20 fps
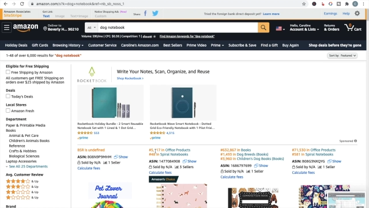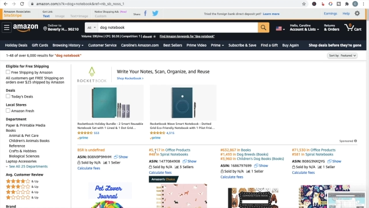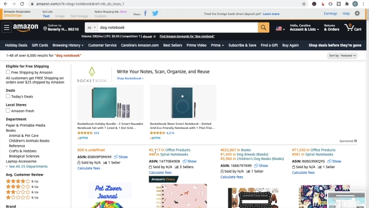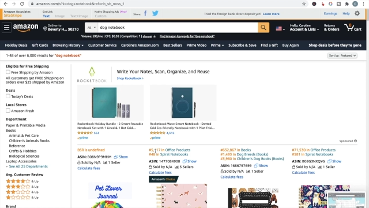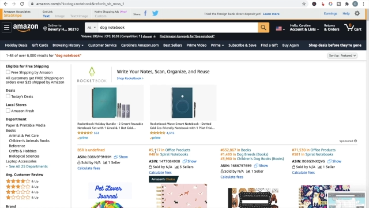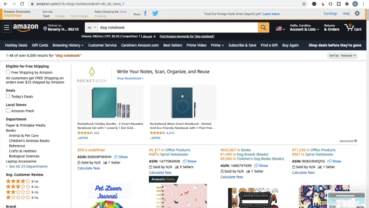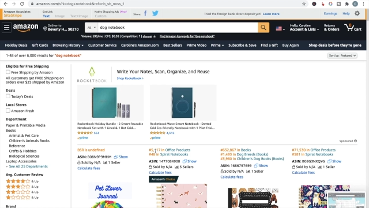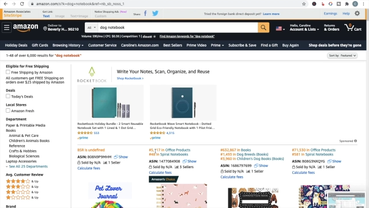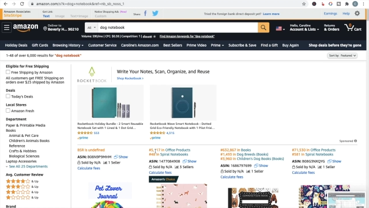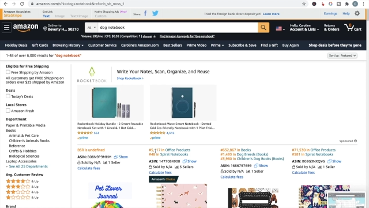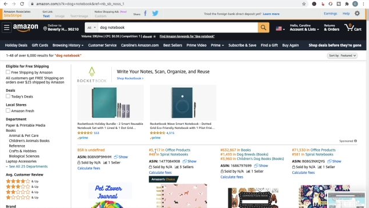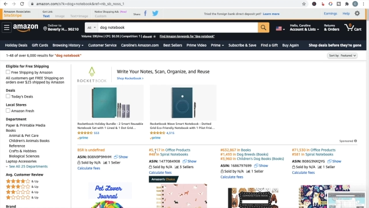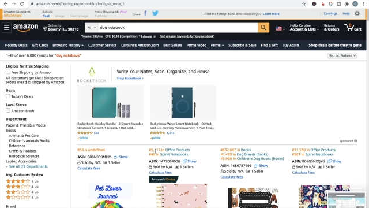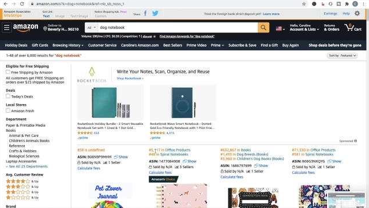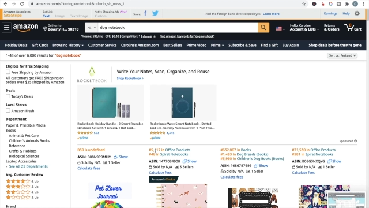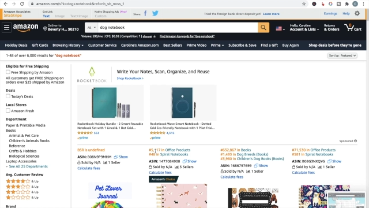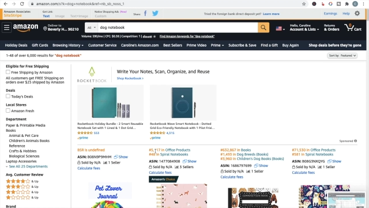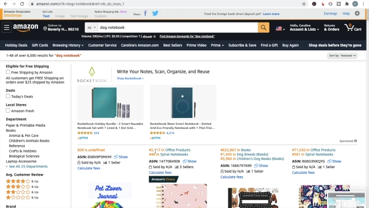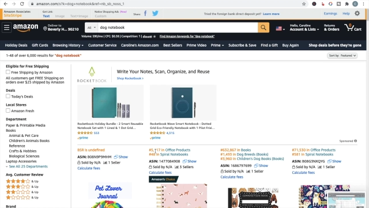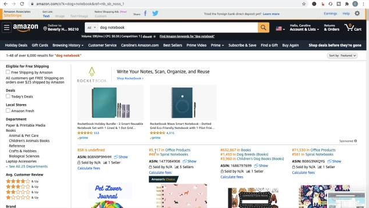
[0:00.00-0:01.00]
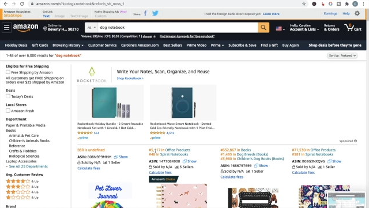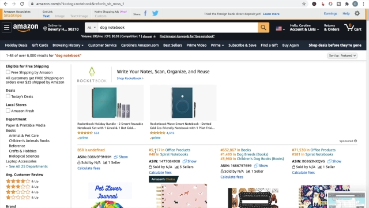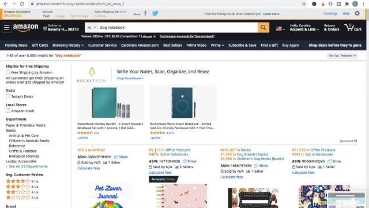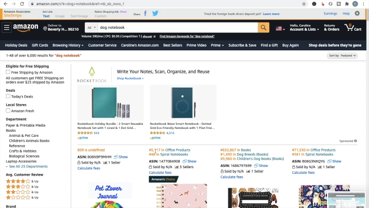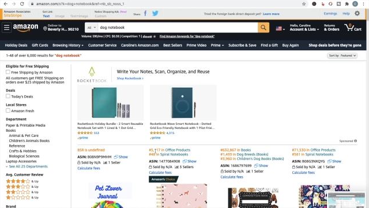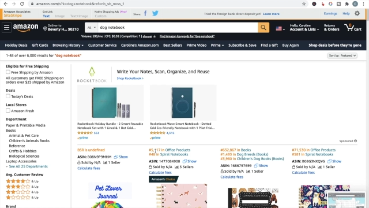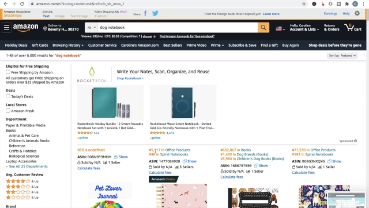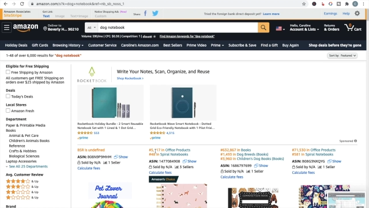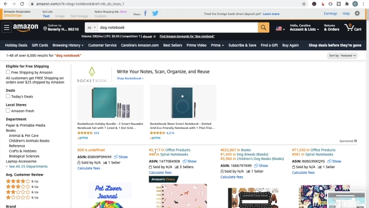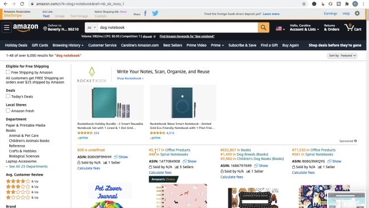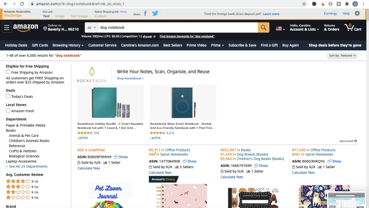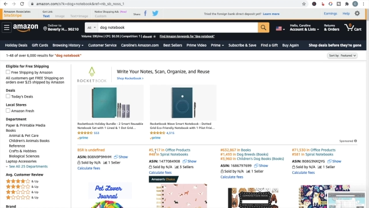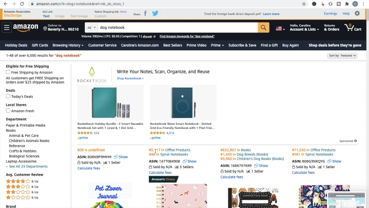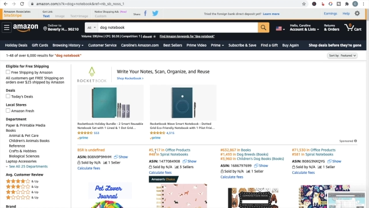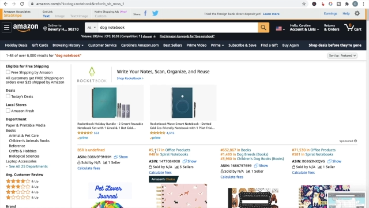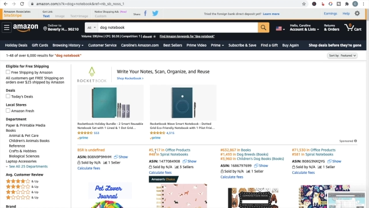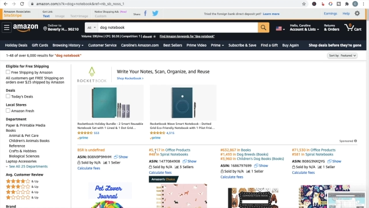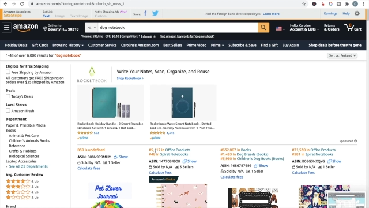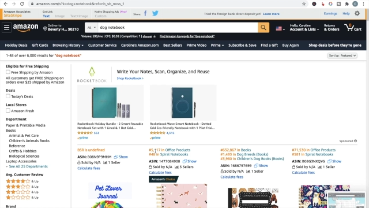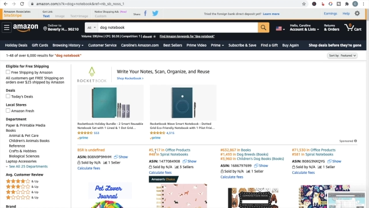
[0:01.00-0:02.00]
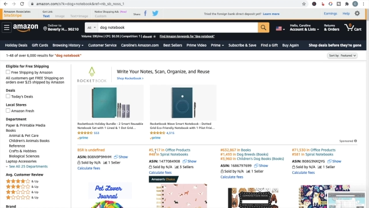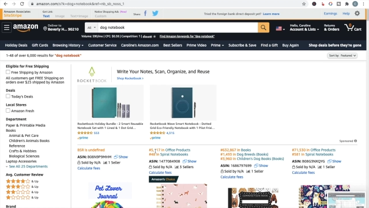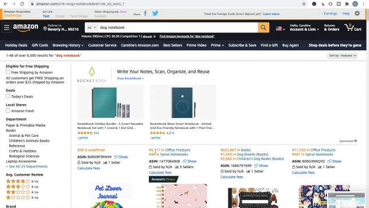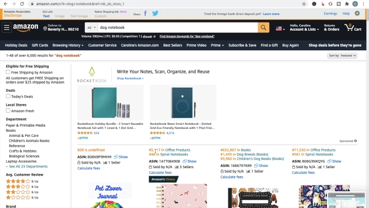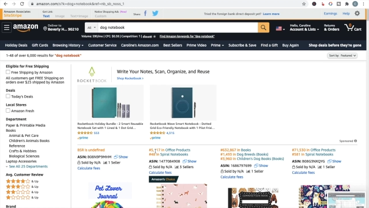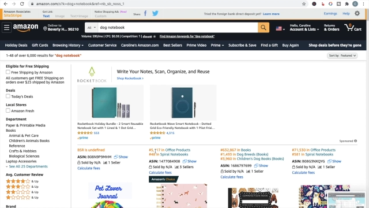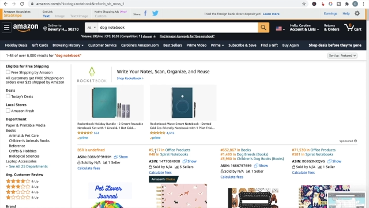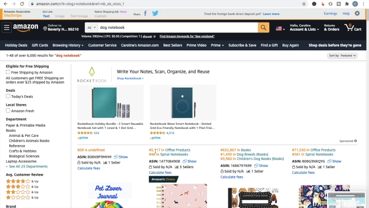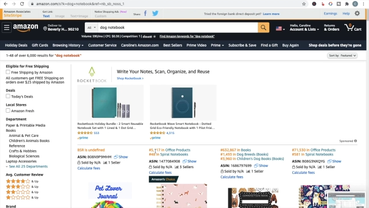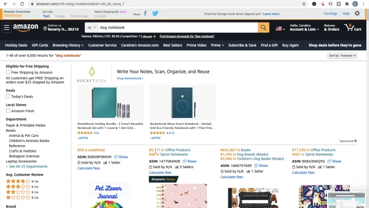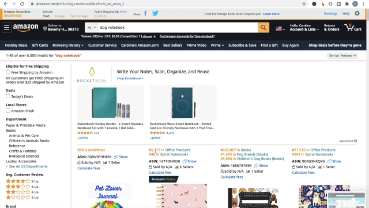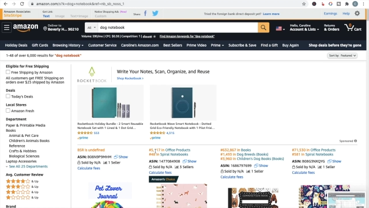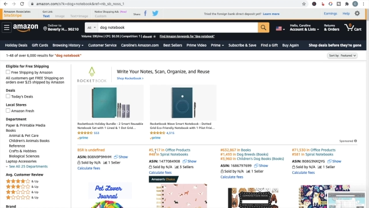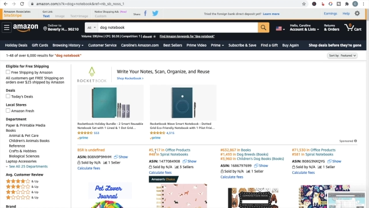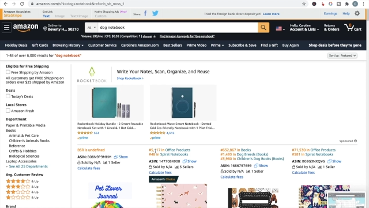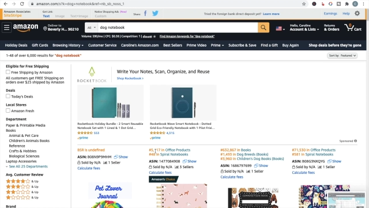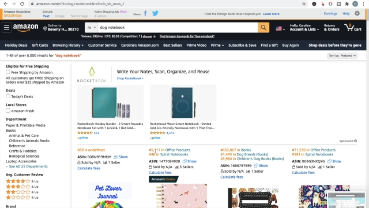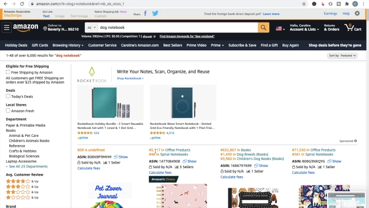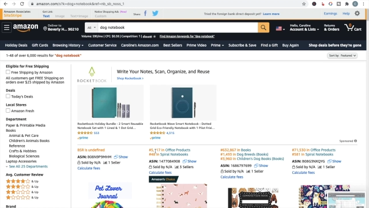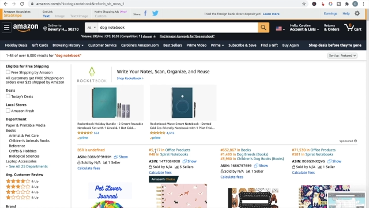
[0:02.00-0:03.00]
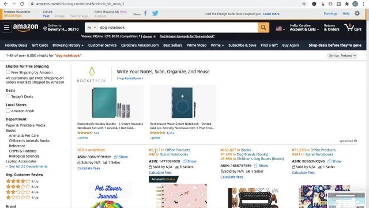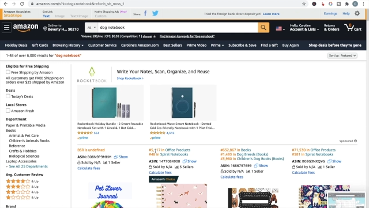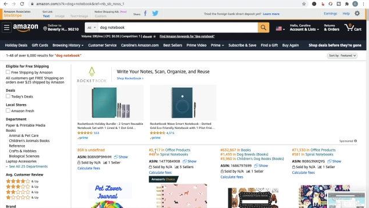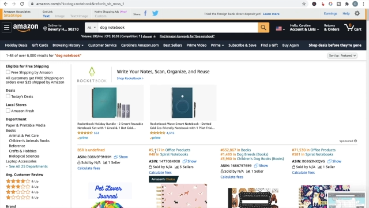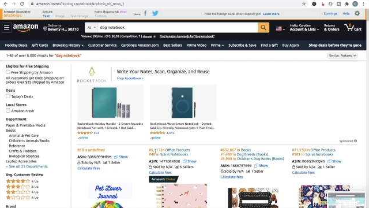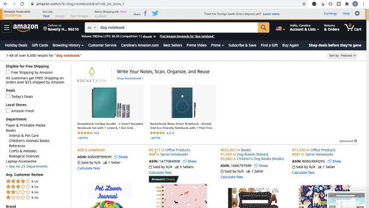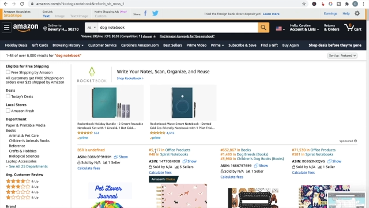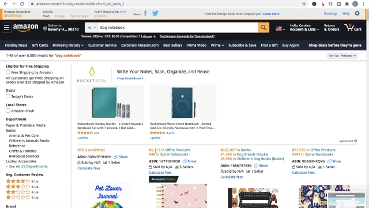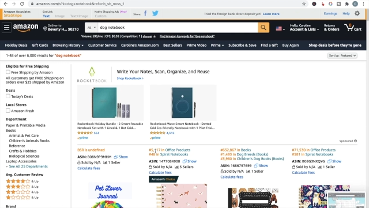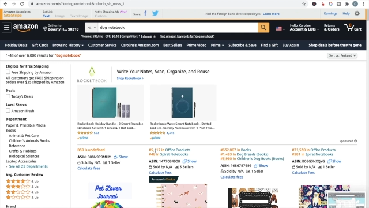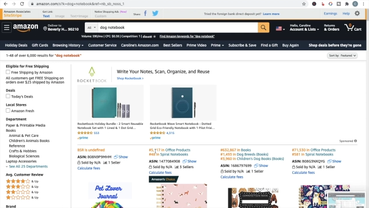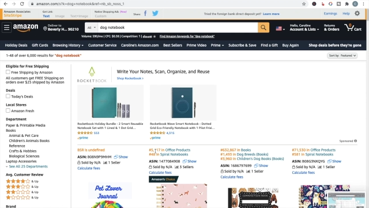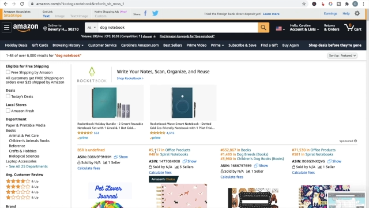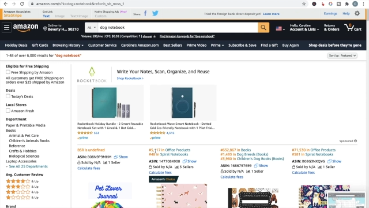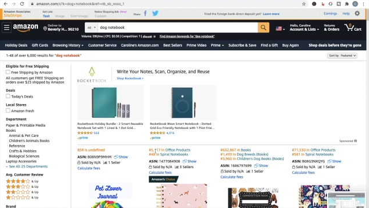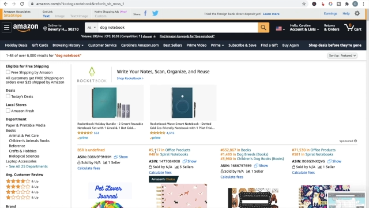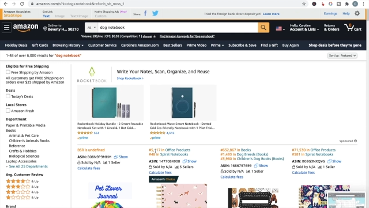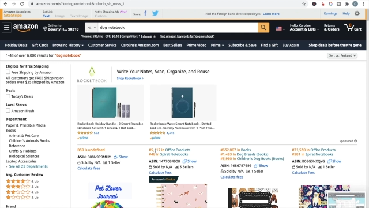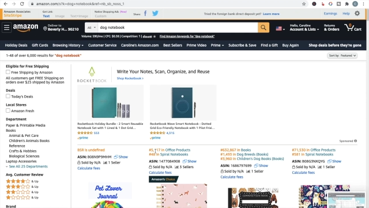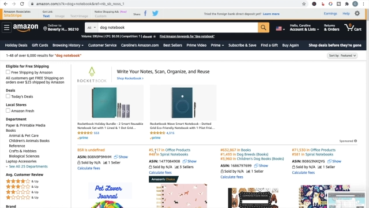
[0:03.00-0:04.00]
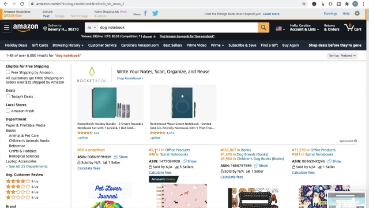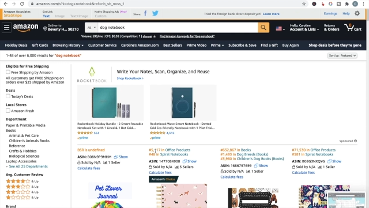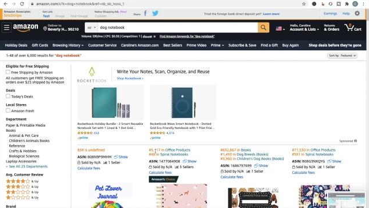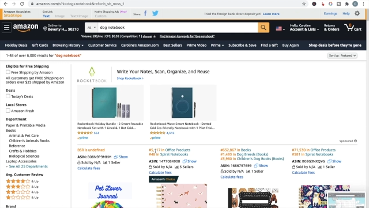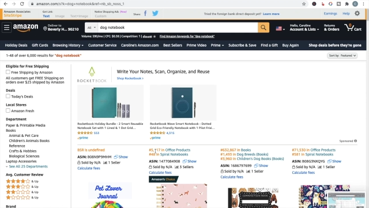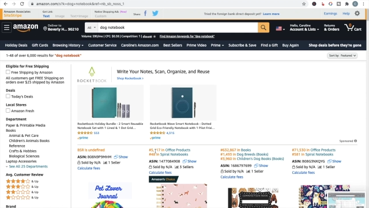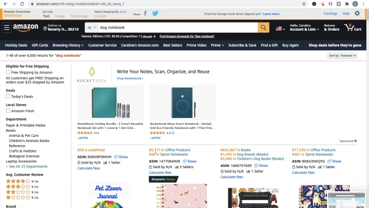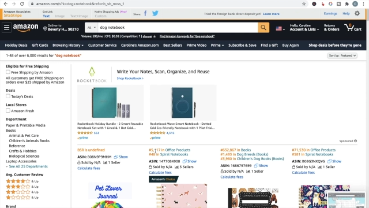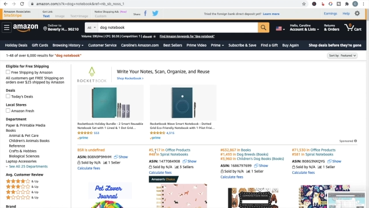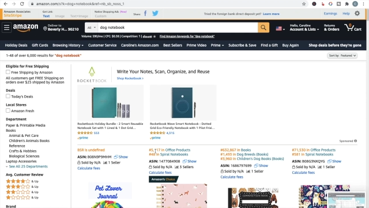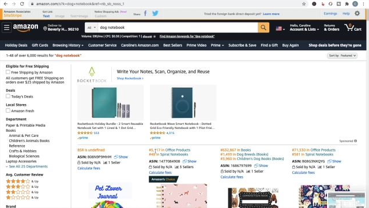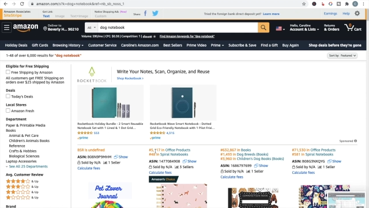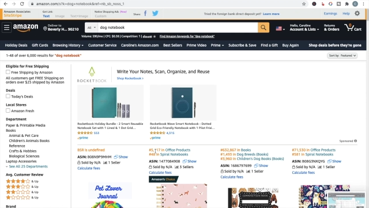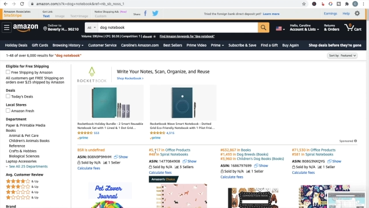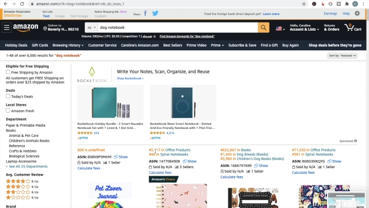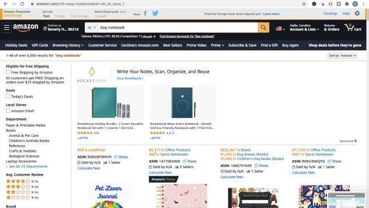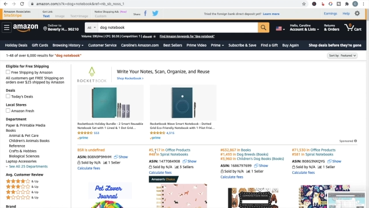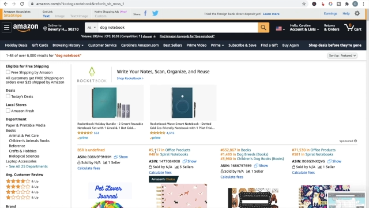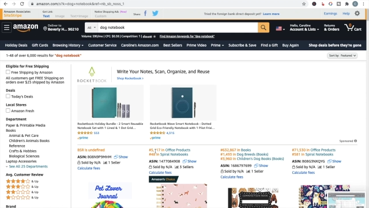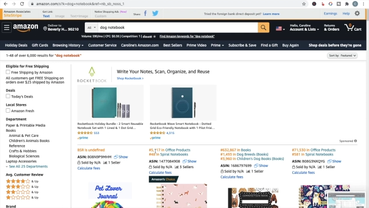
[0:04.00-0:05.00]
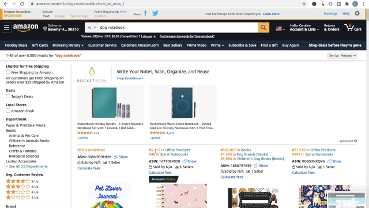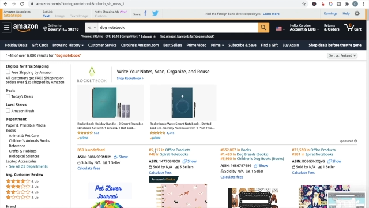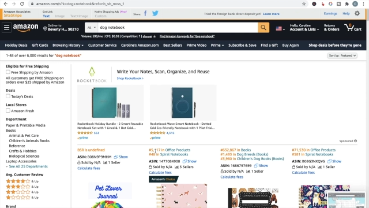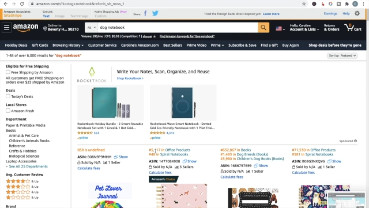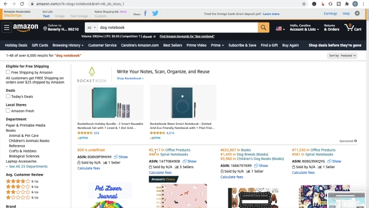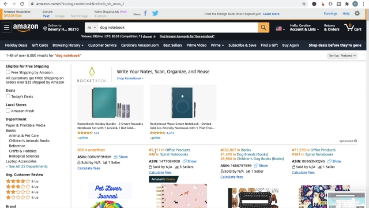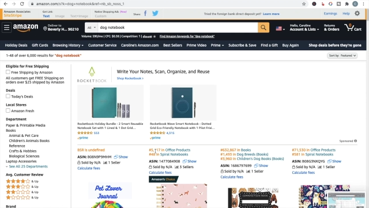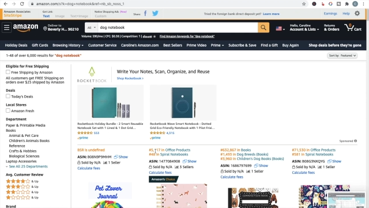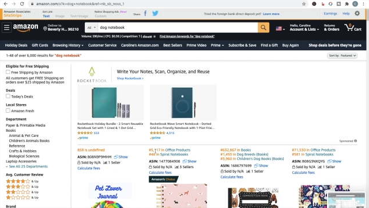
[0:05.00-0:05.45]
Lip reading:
Nobody's mouth can be seen.